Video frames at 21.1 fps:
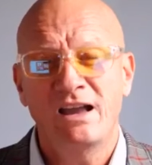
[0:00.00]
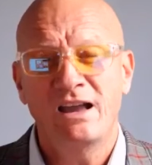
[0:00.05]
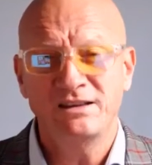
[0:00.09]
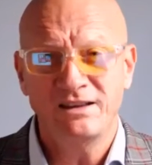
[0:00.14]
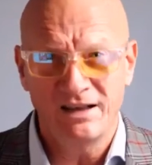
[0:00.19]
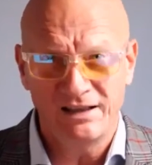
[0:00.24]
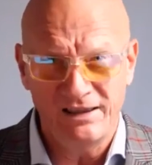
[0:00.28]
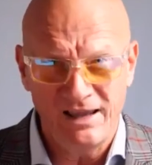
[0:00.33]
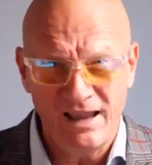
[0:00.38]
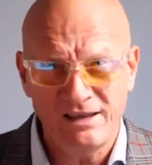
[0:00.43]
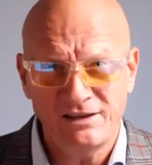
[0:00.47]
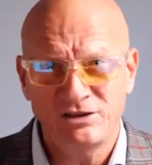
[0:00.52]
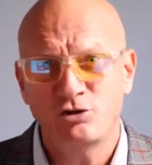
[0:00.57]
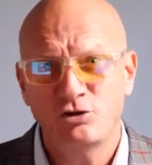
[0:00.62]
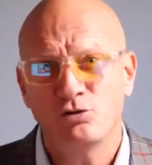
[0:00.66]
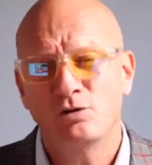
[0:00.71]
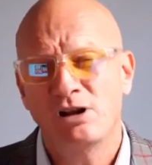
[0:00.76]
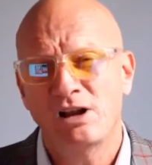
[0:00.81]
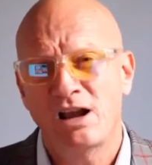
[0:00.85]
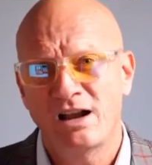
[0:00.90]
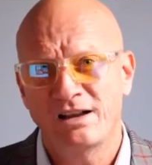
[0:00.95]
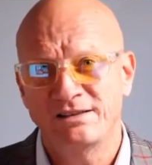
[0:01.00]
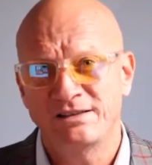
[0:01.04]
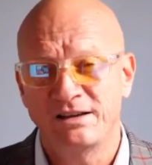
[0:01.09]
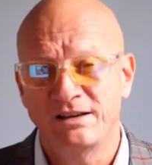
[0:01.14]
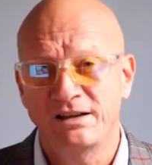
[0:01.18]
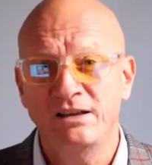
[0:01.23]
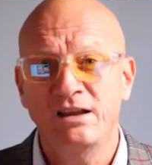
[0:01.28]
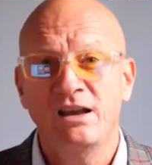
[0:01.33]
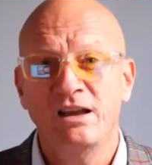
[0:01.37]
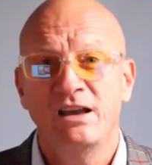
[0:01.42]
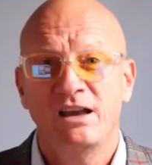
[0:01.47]
and
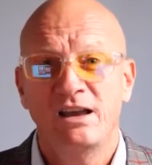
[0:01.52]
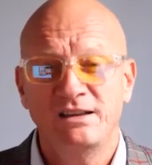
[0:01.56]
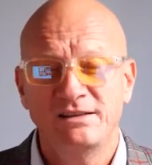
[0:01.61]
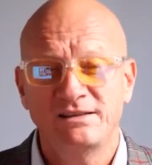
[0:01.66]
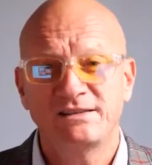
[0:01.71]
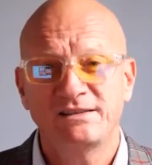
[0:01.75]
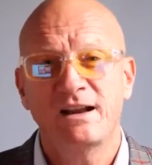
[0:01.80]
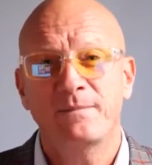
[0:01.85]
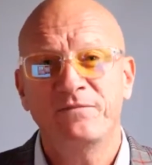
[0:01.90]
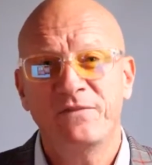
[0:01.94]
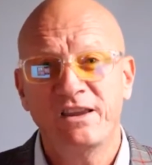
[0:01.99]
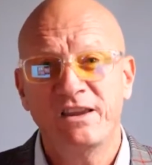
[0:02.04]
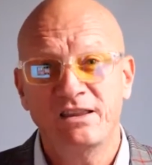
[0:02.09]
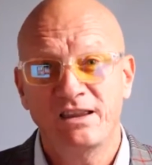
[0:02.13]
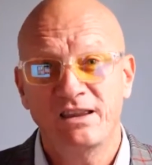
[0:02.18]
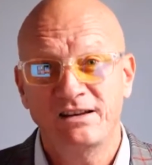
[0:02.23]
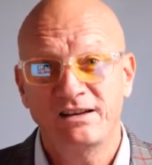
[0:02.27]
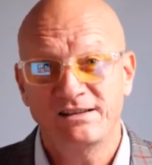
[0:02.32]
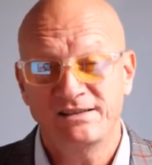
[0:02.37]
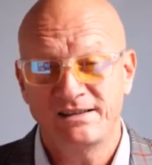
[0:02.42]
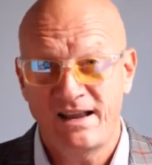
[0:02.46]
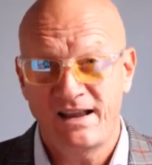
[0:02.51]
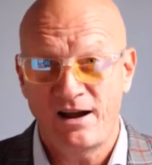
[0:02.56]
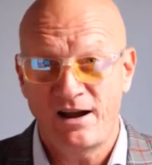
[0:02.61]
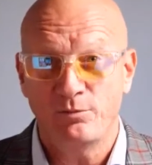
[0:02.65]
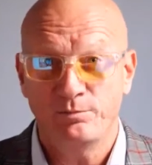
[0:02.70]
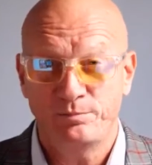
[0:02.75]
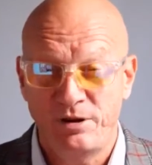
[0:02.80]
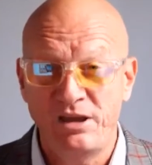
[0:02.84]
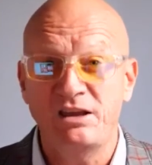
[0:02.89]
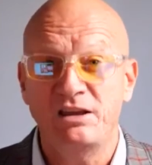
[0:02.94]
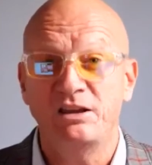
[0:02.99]
collateralizing in something that is now
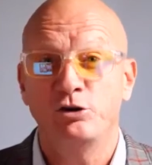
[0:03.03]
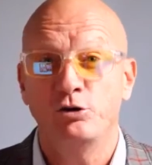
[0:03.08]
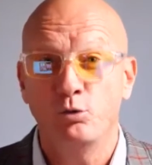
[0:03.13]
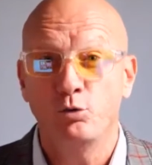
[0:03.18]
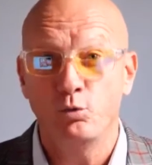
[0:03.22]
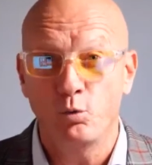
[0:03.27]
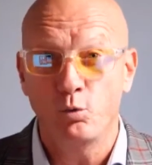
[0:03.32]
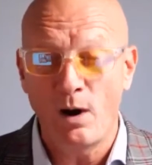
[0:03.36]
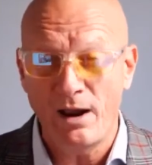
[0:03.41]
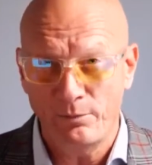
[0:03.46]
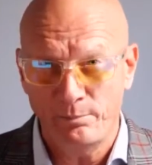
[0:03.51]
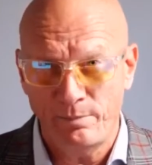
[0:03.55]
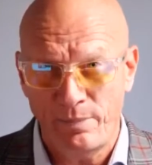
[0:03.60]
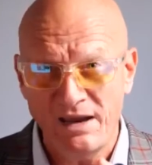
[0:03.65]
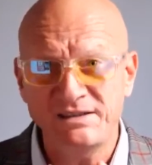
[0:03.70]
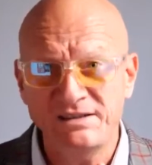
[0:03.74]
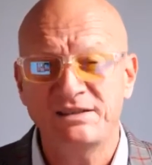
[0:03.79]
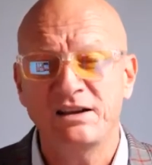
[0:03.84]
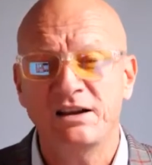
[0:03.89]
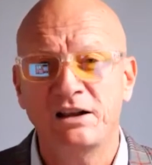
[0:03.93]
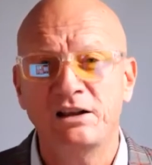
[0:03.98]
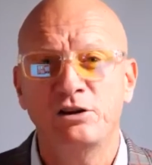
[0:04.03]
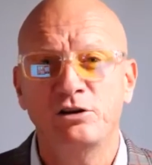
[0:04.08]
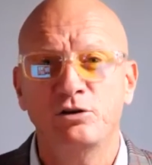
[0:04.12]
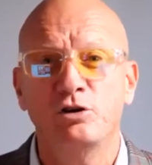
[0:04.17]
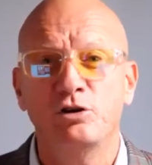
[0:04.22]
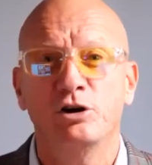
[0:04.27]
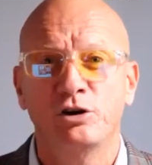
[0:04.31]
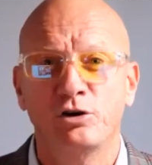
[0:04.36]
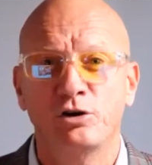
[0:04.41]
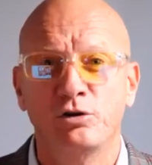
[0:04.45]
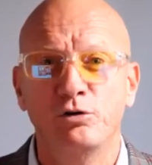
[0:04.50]
peak. You've
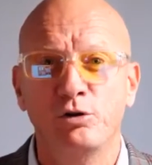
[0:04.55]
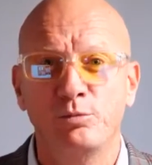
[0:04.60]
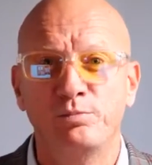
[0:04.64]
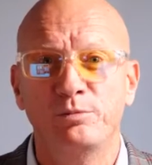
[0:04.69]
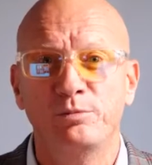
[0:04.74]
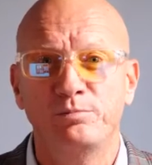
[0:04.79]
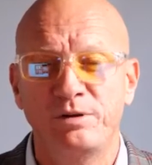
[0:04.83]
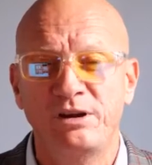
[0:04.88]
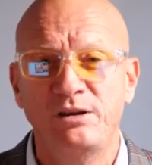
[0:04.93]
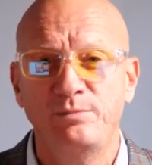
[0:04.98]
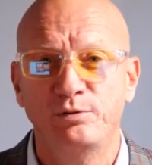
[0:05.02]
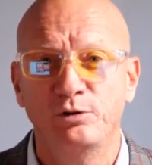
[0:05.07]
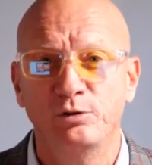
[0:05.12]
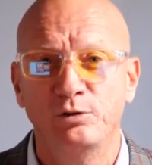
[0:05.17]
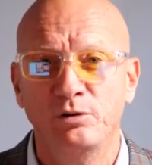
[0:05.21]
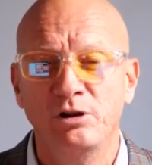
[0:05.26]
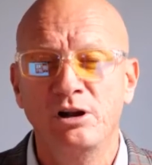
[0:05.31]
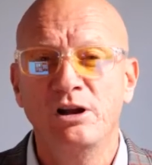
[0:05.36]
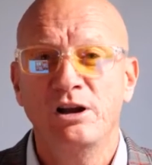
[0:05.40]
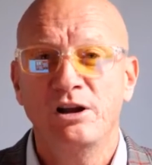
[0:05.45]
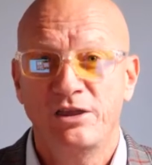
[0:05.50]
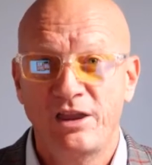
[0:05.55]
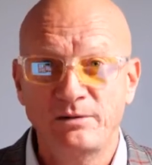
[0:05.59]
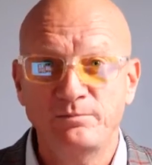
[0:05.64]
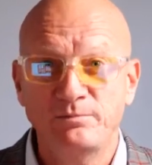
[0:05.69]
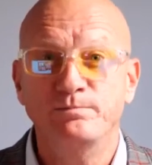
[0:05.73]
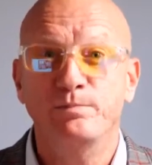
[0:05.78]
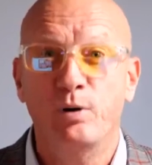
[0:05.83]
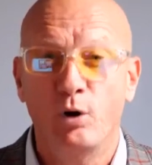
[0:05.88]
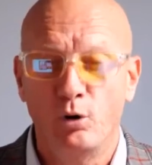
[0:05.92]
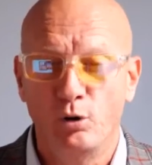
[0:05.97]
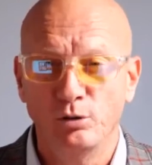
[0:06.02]
got a group of people
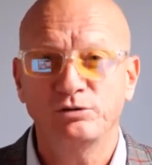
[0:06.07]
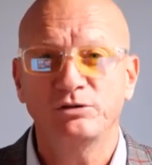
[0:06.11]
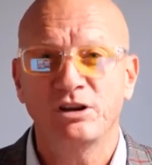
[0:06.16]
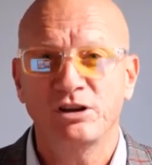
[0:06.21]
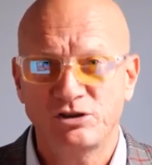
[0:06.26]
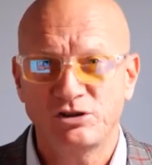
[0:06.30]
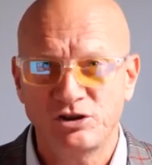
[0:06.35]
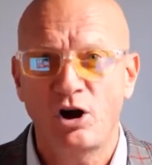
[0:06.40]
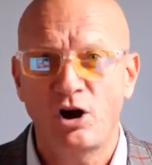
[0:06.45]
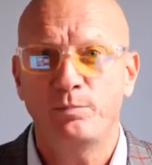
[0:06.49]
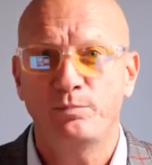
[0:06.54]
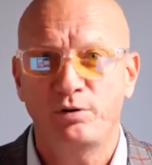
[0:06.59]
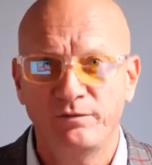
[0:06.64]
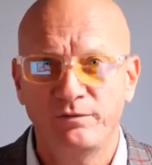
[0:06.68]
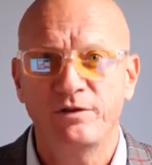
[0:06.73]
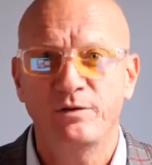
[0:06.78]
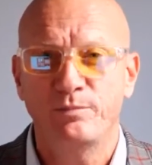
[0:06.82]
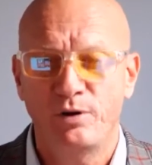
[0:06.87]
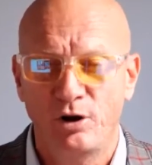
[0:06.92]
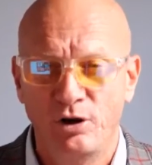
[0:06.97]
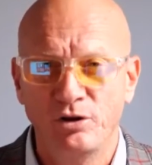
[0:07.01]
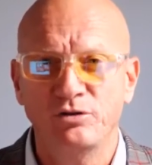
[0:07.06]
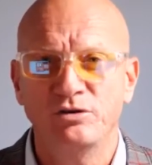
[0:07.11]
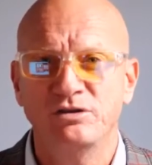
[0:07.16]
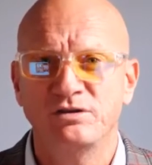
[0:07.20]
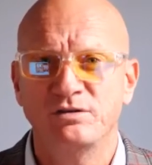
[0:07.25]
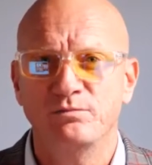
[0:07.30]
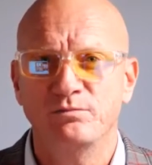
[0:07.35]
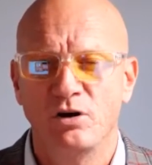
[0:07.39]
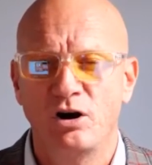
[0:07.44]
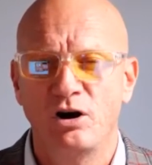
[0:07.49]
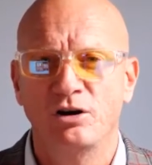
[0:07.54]
that bought the top of the
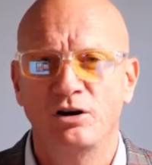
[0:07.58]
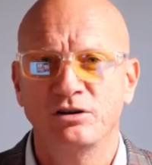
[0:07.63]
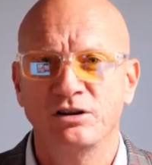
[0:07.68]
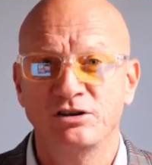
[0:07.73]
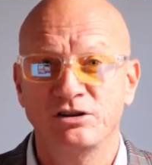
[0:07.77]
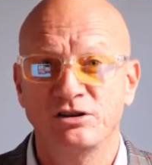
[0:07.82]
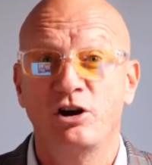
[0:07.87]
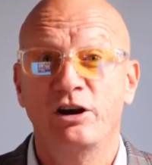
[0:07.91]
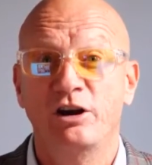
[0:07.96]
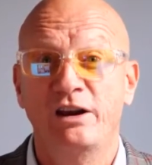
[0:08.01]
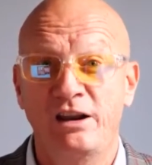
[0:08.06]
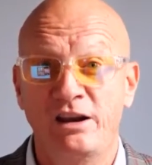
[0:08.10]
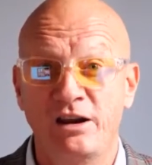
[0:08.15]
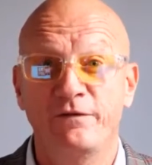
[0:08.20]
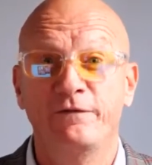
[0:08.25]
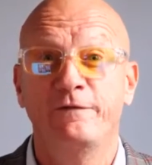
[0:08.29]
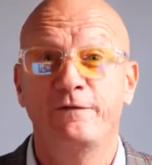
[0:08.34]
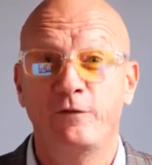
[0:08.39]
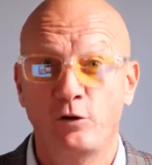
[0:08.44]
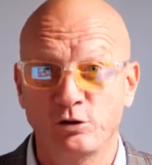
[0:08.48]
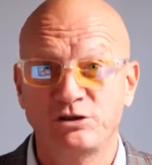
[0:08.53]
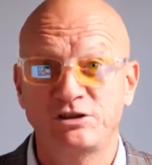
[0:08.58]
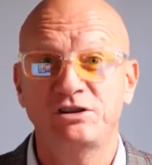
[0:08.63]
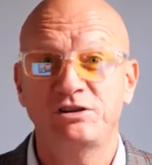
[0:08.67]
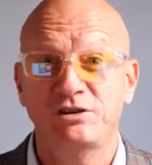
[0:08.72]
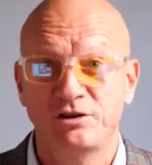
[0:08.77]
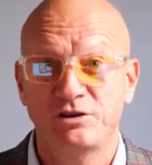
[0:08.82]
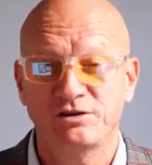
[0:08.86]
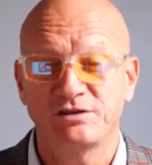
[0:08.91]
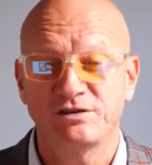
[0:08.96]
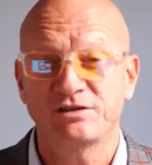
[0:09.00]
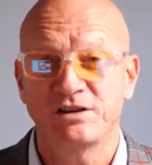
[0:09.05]
bond market in a
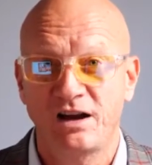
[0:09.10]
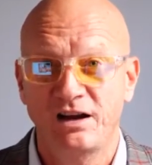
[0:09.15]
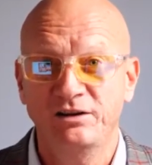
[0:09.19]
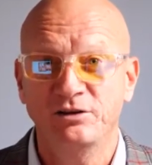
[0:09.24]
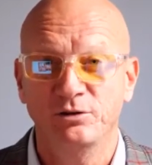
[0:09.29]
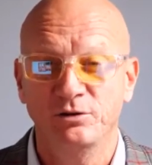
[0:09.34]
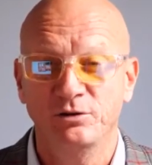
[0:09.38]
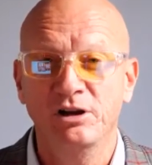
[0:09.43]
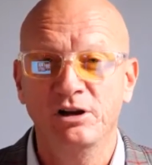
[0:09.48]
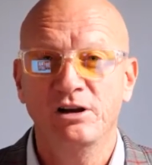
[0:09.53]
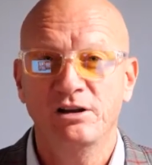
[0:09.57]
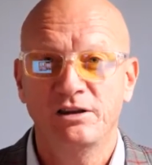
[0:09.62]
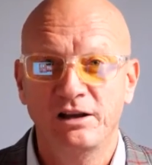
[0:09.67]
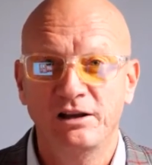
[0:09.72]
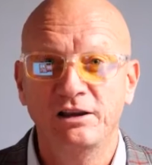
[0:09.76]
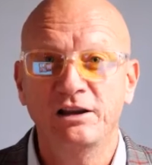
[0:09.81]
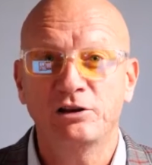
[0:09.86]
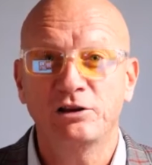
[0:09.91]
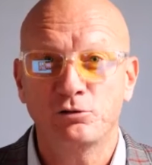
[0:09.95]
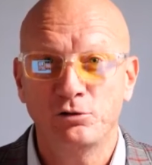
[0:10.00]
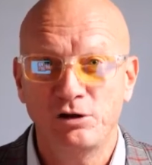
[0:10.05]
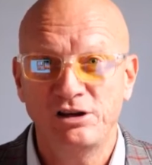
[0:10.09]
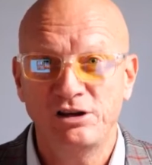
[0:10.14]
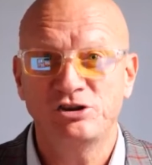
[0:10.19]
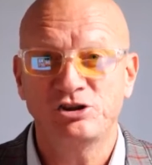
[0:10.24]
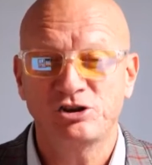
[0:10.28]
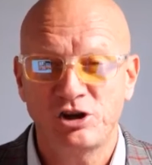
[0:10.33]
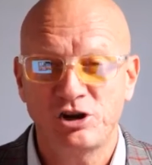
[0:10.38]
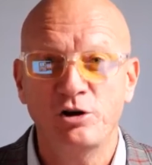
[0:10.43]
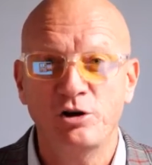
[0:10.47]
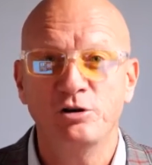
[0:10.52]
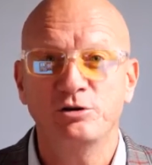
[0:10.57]
40-year cycle. They literally
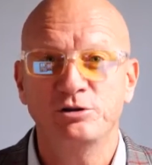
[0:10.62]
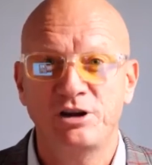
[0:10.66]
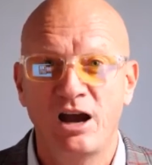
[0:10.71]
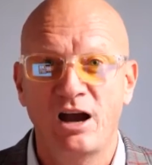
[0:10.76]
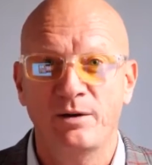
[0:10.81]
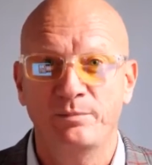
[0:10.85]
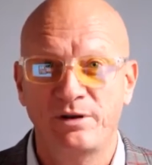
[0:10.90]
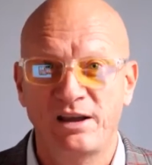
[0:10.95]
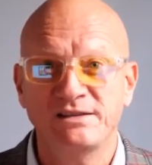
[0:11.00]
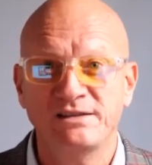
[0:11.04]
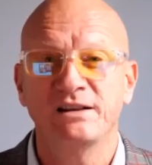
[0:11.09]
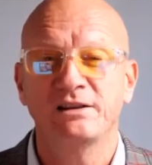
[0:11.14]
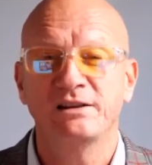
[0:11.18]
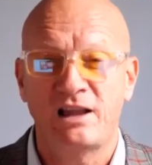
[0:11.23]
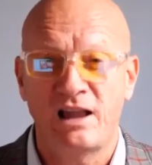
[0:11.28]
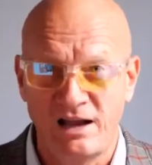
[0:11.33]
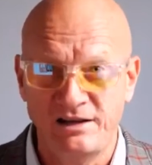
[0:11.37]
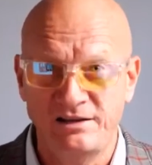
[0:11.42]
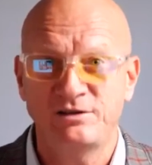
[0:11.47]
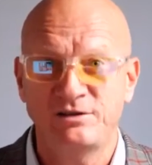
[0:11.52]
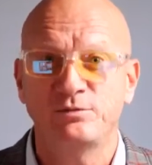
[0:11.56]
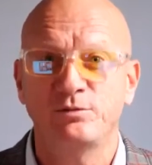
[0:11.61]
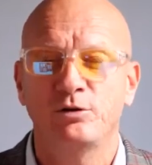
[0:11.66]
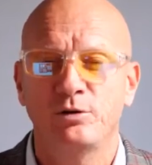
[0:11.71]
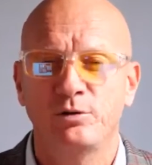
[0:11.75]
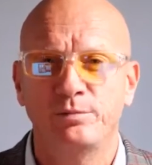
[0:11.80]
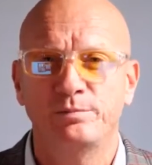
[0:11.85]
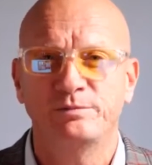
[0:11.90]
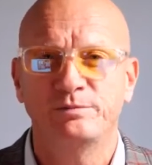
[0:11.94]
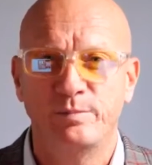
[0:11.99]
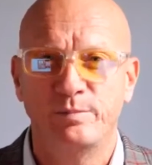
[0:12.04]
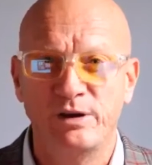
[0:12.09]
showed up as the lights were
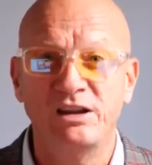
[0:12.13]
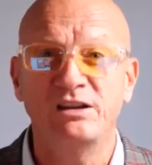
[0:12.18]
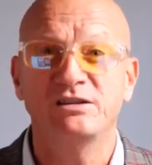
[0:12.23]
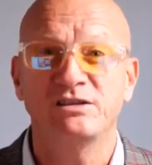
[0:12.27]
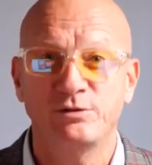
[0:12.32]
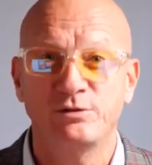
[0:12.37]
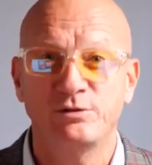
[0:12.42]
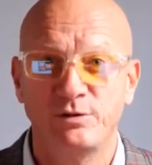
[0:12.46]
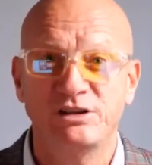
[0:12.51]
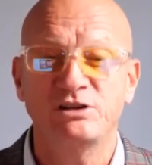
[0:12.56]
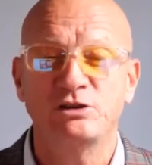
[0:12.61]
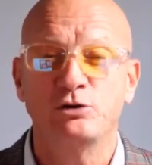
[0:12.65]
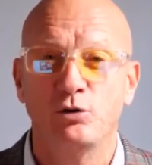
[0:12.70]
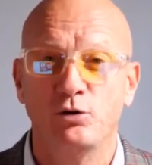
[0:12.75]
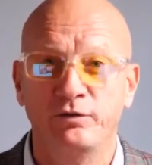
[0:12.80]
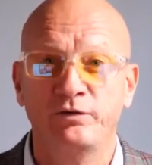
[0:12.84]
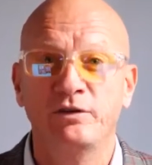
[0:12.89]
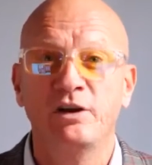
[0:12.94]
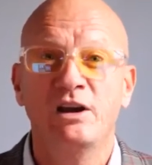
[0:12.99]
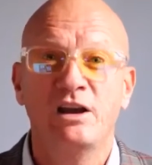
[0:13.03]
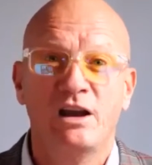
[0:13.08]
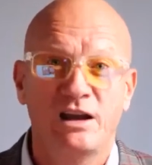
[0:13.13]
being switched off